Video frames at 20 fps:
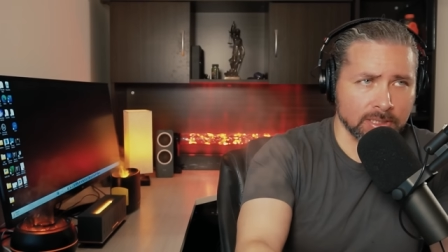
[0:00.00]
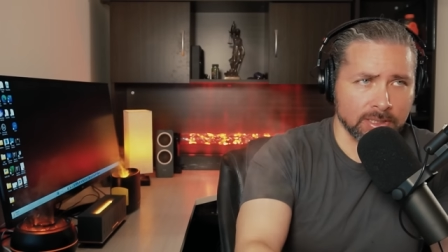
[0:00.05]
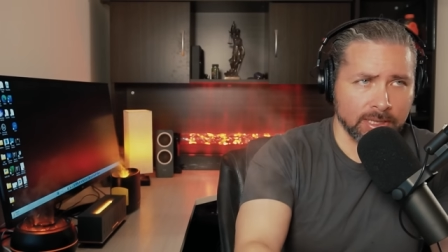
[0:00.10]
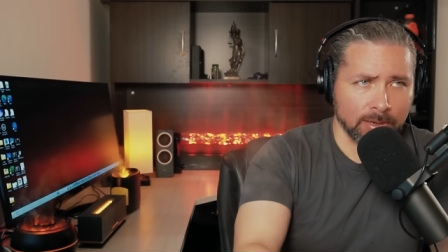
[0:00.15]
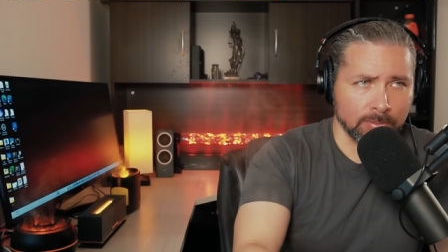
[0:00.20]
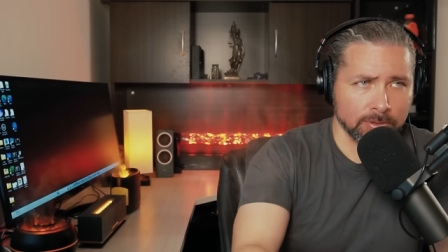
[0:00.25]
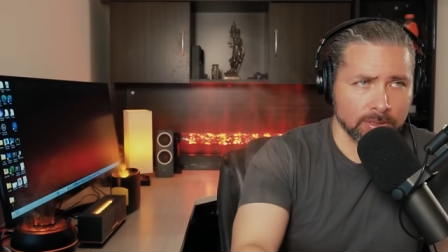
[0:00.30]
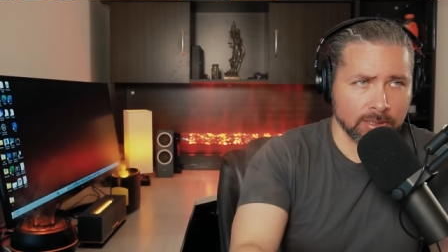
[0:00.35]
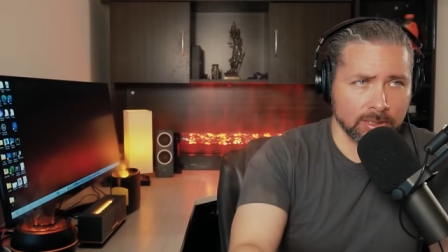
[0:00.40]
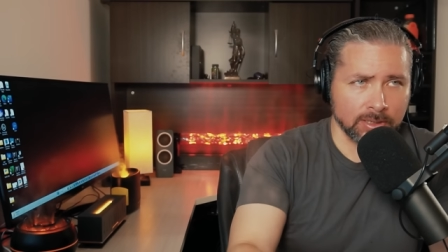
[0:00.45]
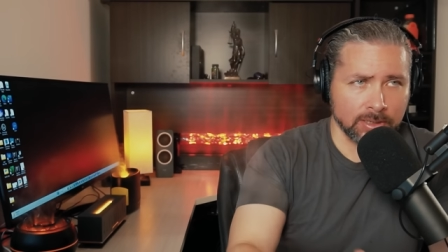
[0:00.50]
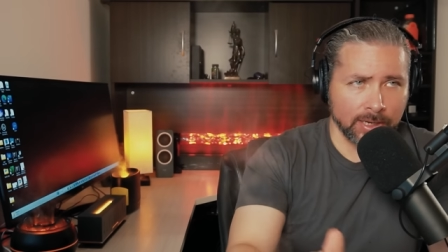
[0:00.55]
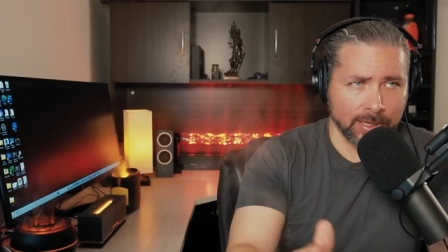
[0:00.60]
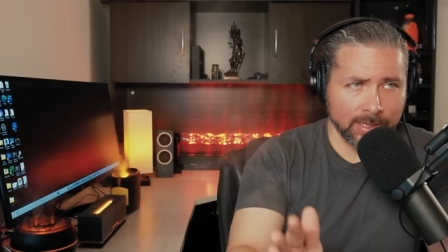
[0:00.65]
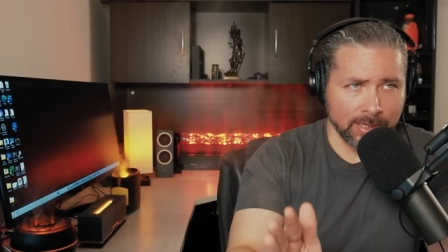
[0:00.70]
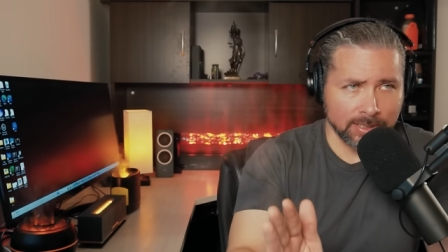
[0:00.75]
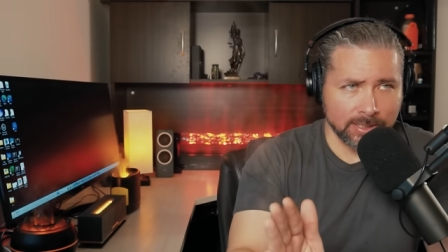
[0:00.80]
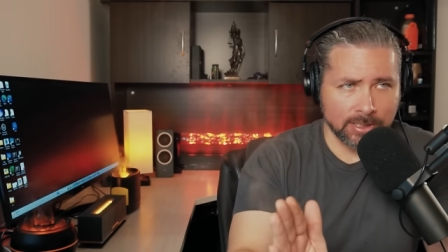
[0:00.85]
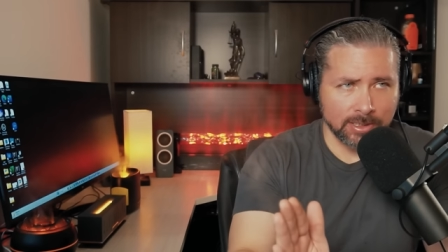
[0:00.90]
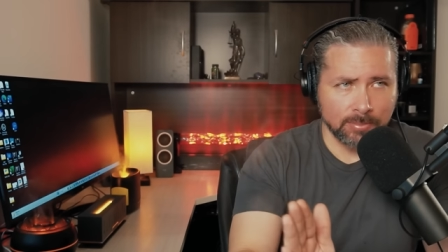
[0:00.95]
And that was going to, I
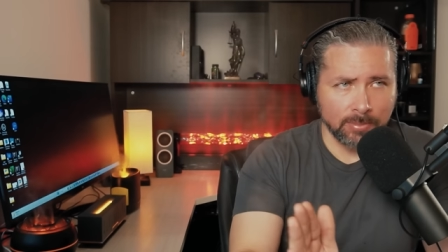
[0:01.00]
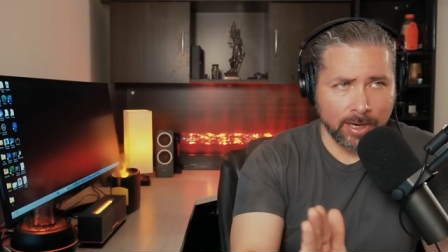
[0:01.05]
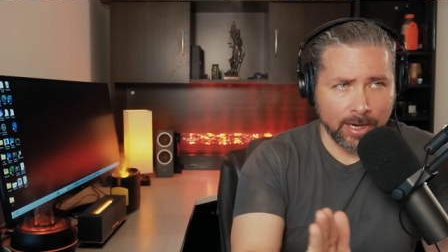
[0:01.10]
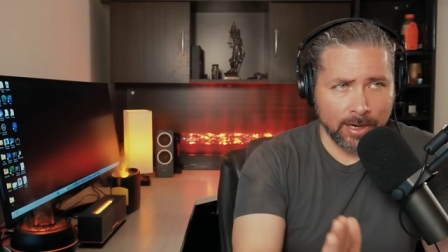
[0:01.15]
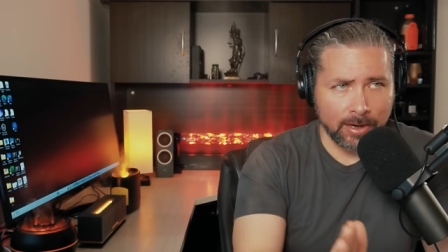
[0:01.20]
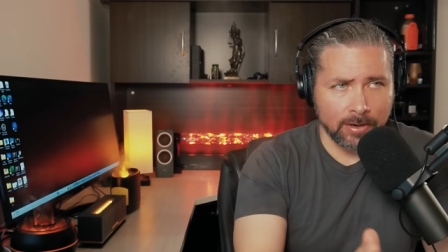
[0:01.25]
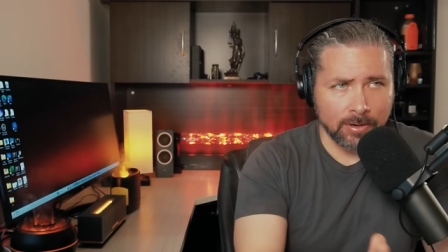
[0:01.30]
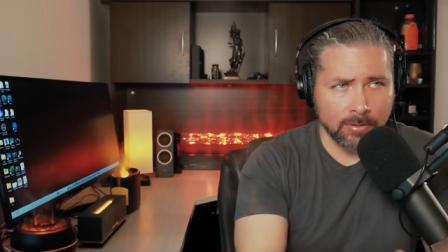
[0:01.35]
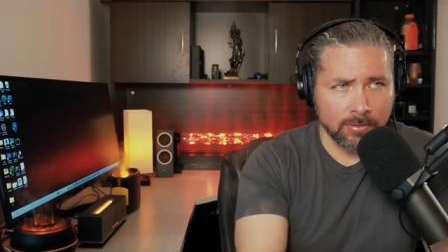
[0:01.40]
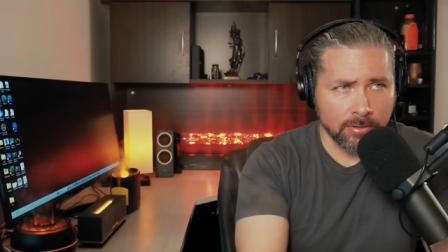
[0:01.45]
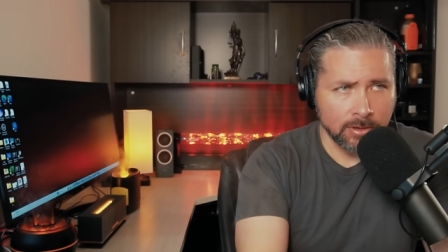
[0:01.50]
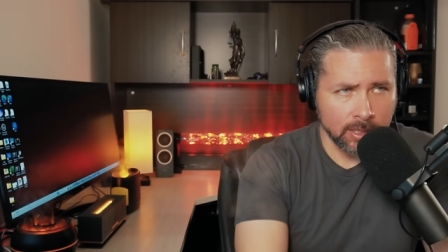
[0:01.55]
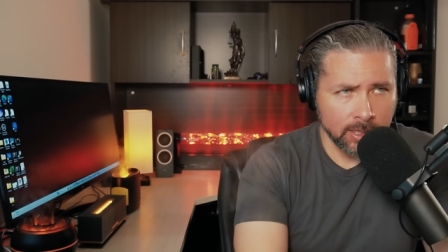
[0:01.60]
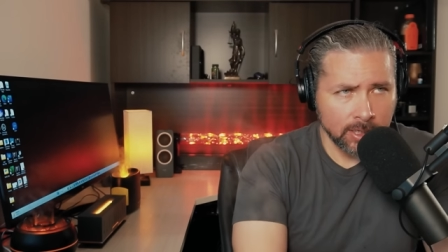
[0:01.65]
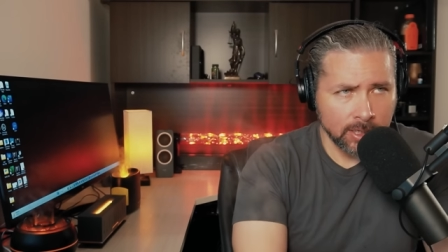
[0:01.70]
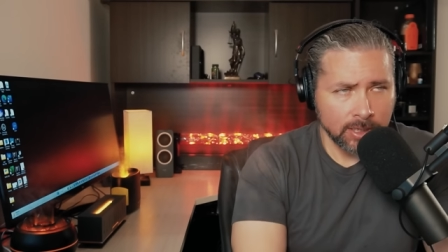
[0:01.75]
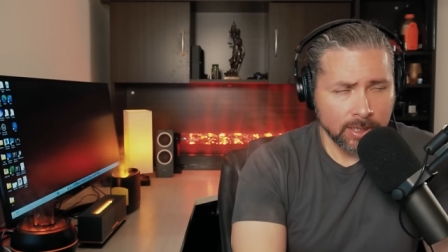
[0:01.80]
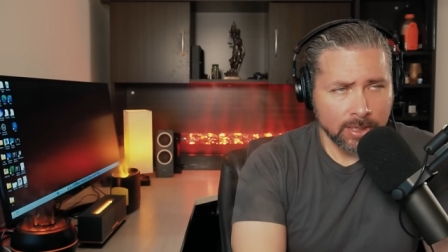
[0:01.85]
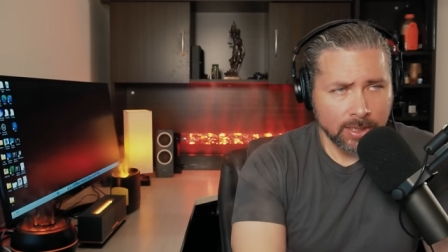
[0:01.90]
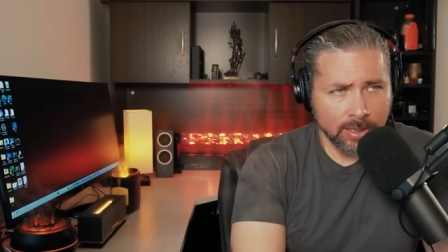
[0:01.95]
guess, somehow,
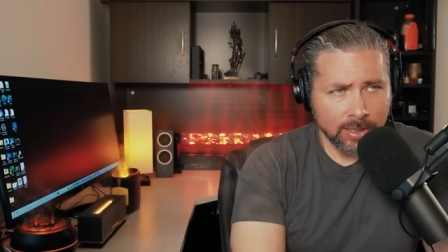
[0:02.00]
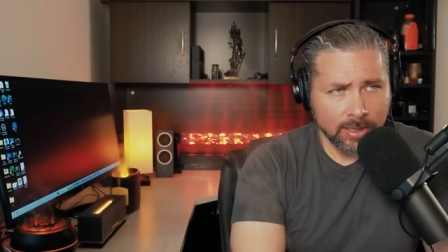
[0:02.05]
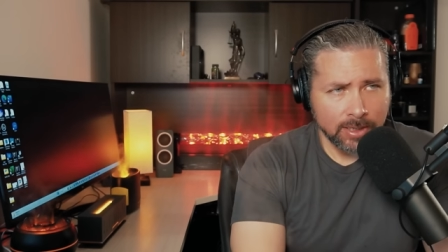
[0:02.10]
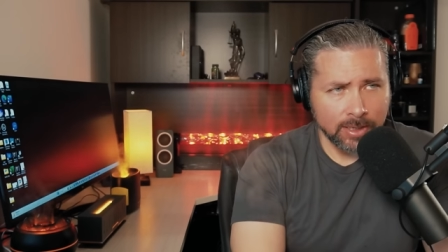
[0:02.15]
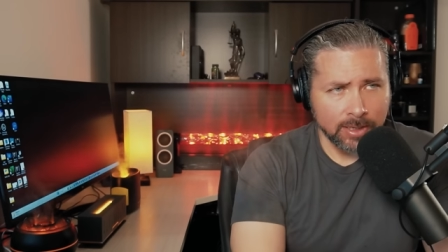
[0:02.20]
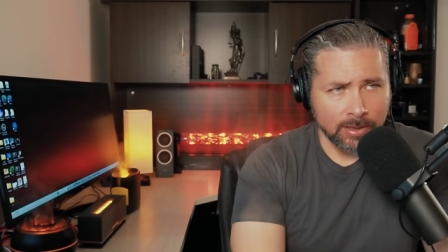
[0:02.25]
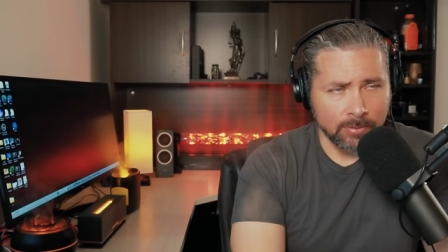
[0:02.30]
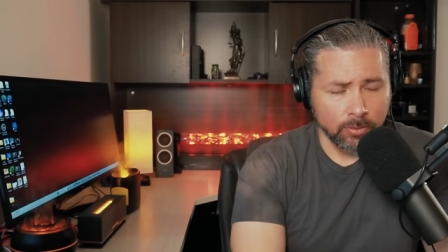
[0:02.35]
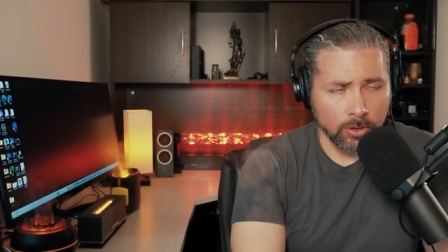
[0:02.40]
uh,